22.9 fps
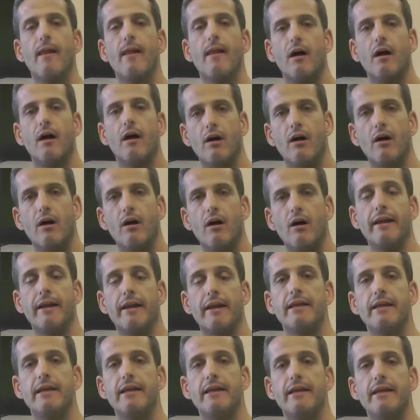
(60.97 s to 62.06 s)
And
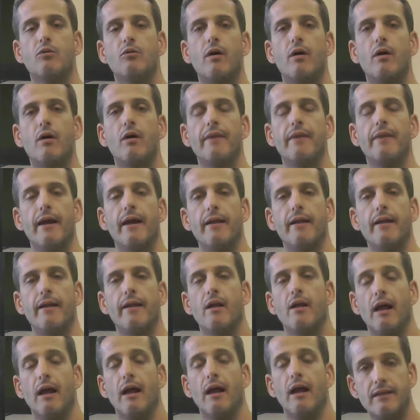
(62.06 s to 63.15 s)
he's the one that,
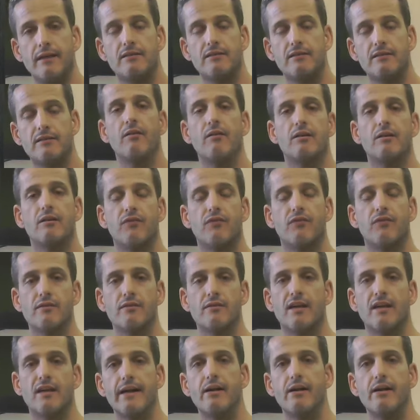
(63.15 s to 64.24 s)
at least as far as
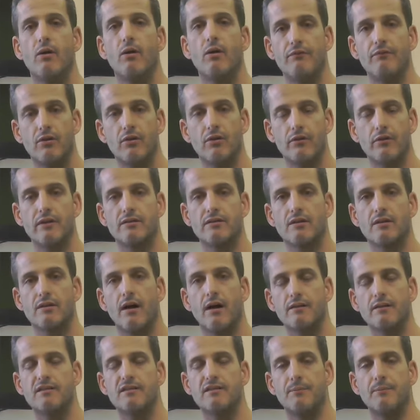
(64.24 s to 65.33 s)
I know, I've learned this
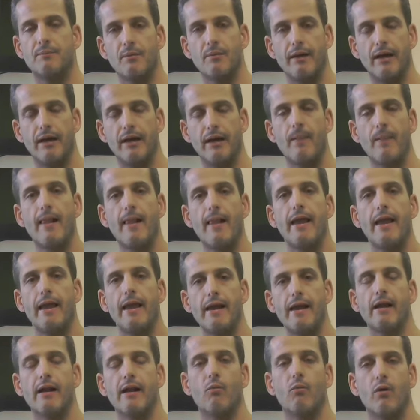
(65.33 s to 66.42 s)
concept about.
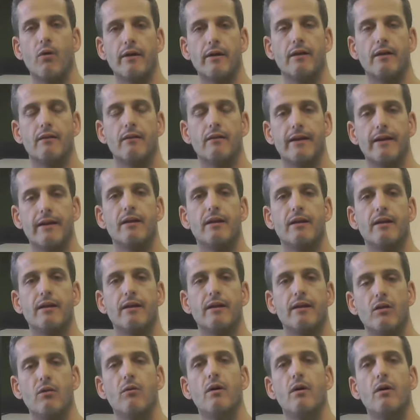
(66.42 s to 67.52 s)
And I want to let him
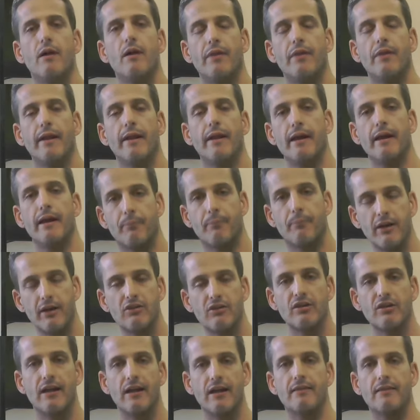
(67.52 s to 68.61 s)
know that I
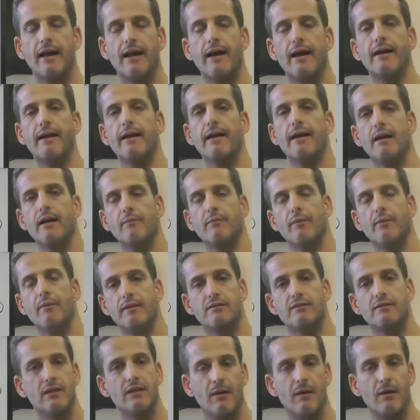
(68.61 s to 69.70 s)
appreciate that. And
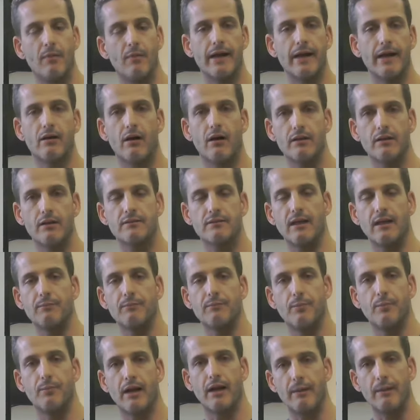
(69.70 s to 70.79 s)
it's not my concept,
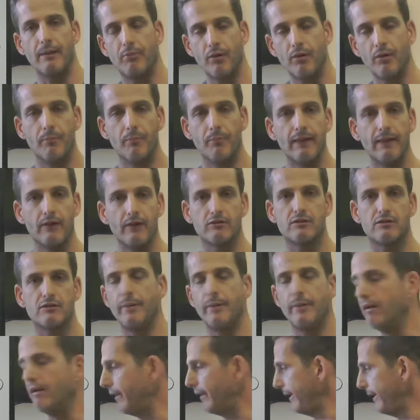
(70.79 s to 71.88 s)
but I put my little
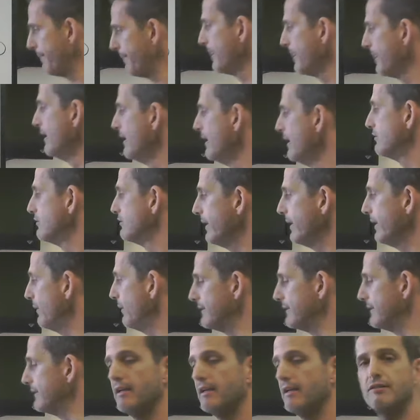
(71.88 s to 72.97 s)
spin on it. So
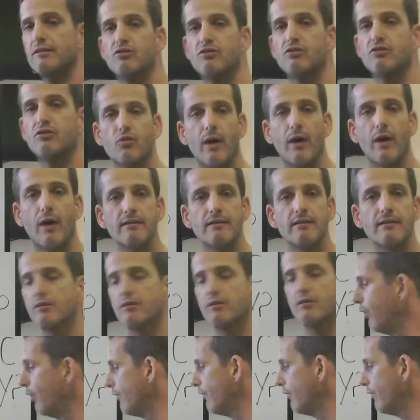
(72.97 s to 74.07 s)
anyways, stress
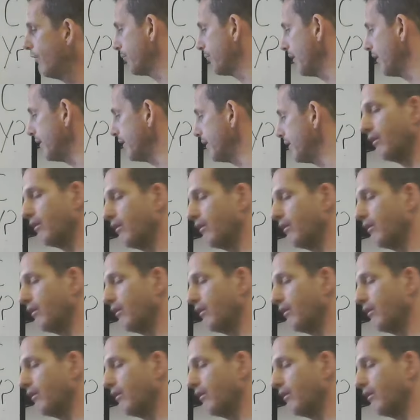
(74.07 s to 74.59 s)
over blood